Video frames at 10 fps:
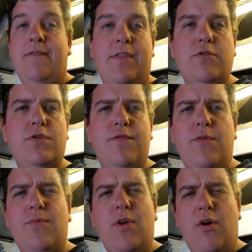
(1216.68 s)
those of
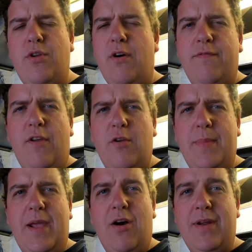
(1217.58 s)
you that are not following
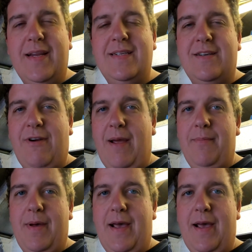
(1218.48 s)
me on Instagram,